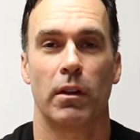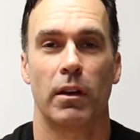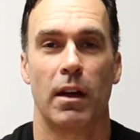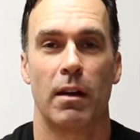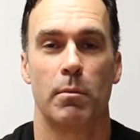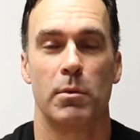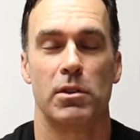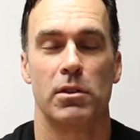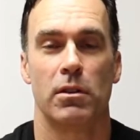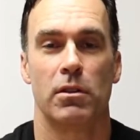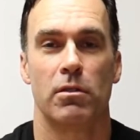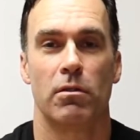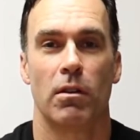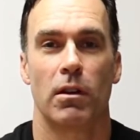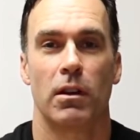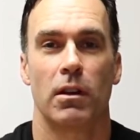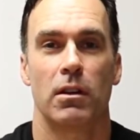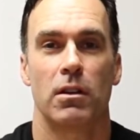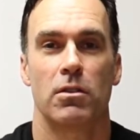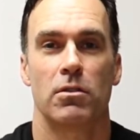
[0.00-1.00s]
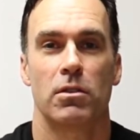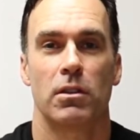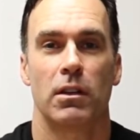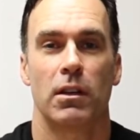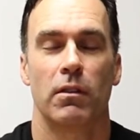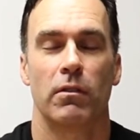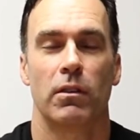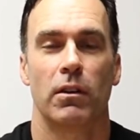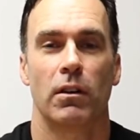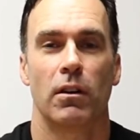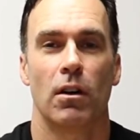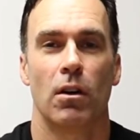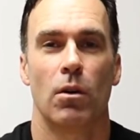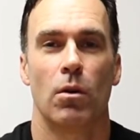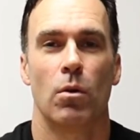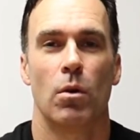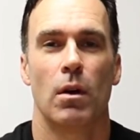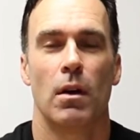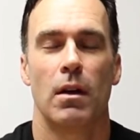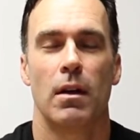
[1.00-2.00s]
on Amazon, Trent, and you should give it a
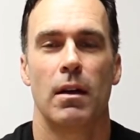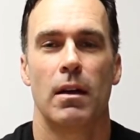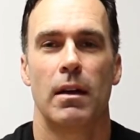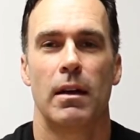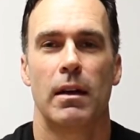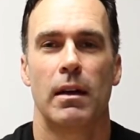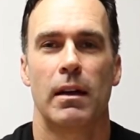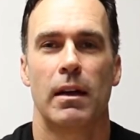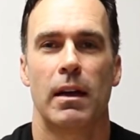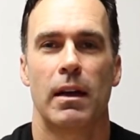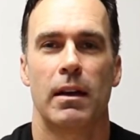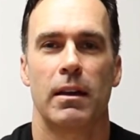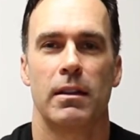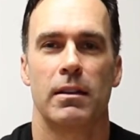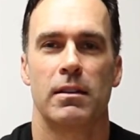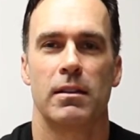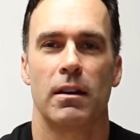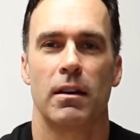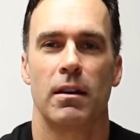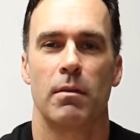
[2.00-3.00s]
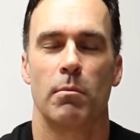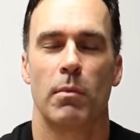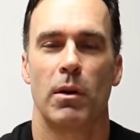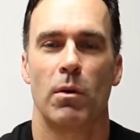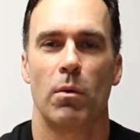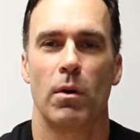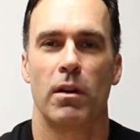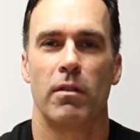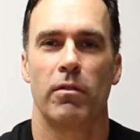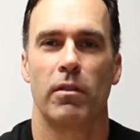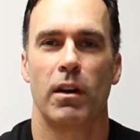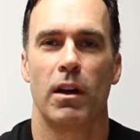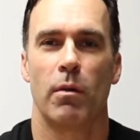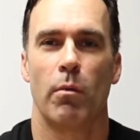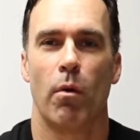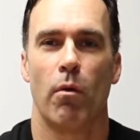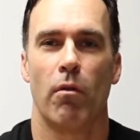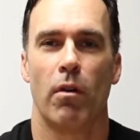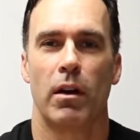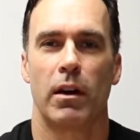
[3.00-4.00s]
go. And at the time, my wife and I
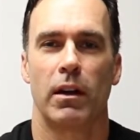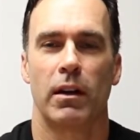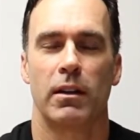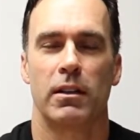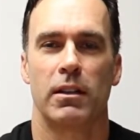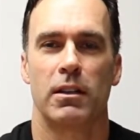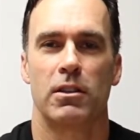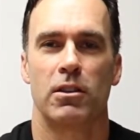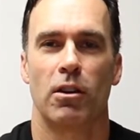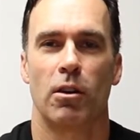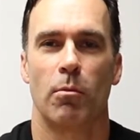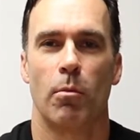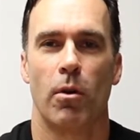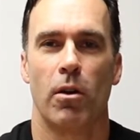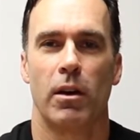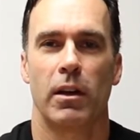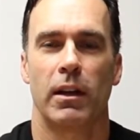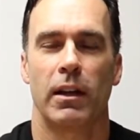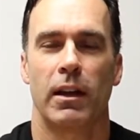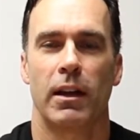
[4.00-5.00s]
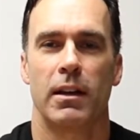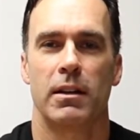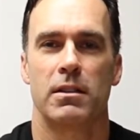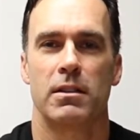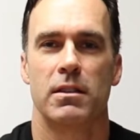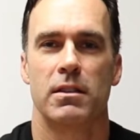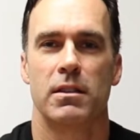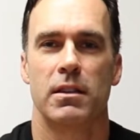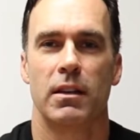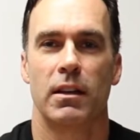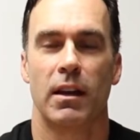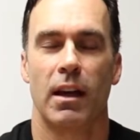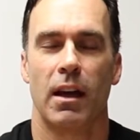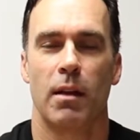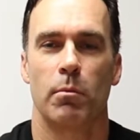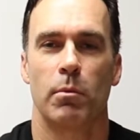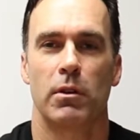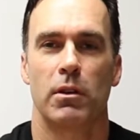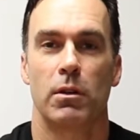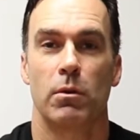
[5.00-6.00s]
were running a digital marketing agency and
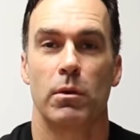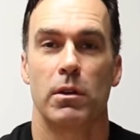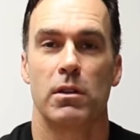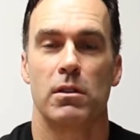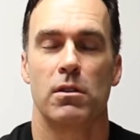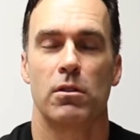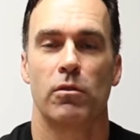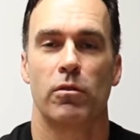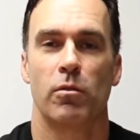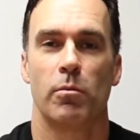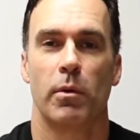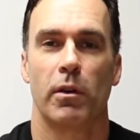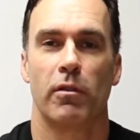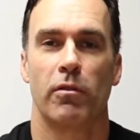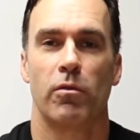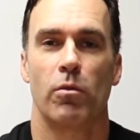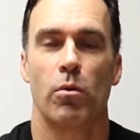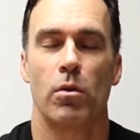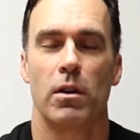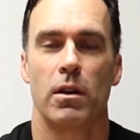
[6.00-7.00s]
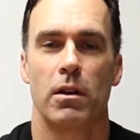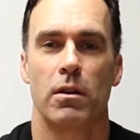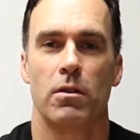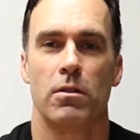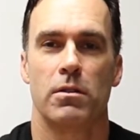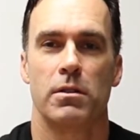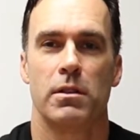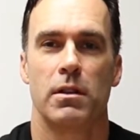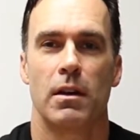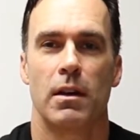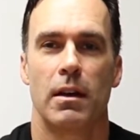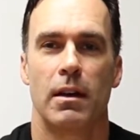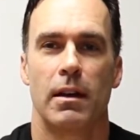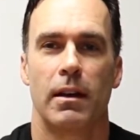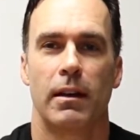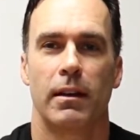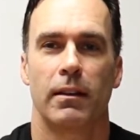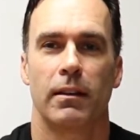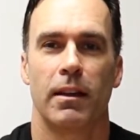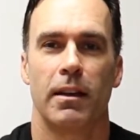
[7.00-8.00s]
had been doing so for about 4 years.
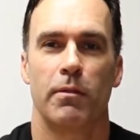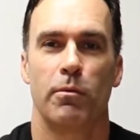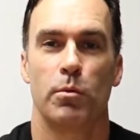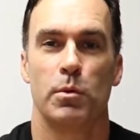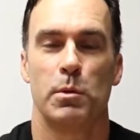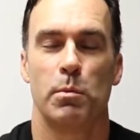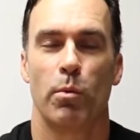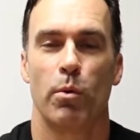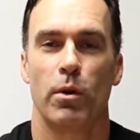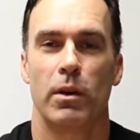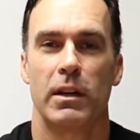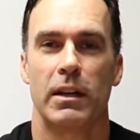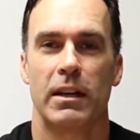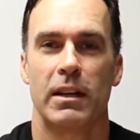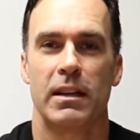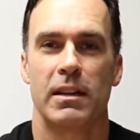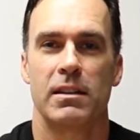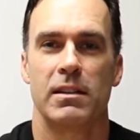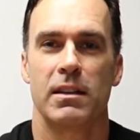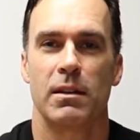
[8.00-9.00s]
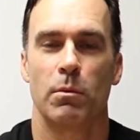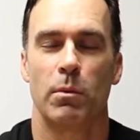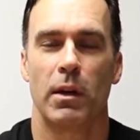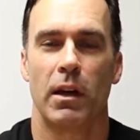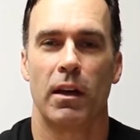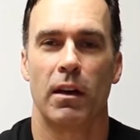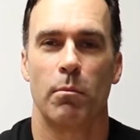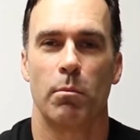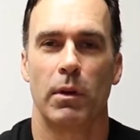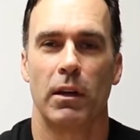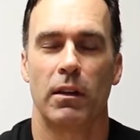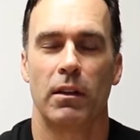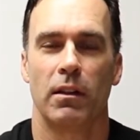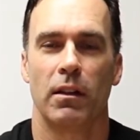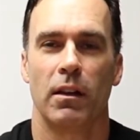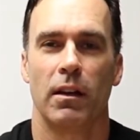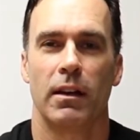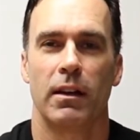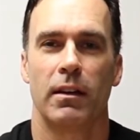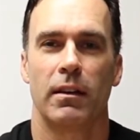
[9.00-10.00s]
Life was pretty easy. We had a big
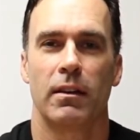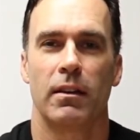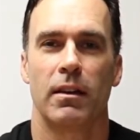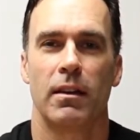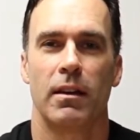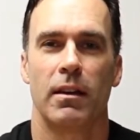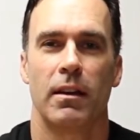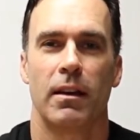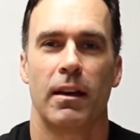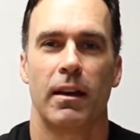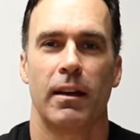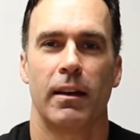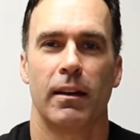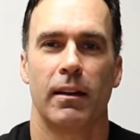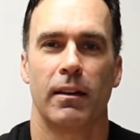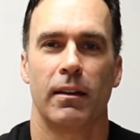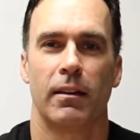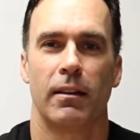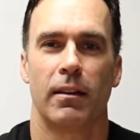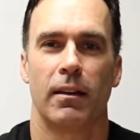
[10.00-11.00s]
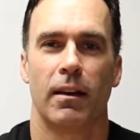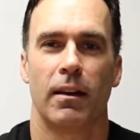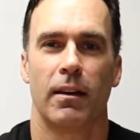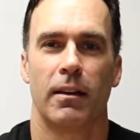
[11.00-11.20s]
client, and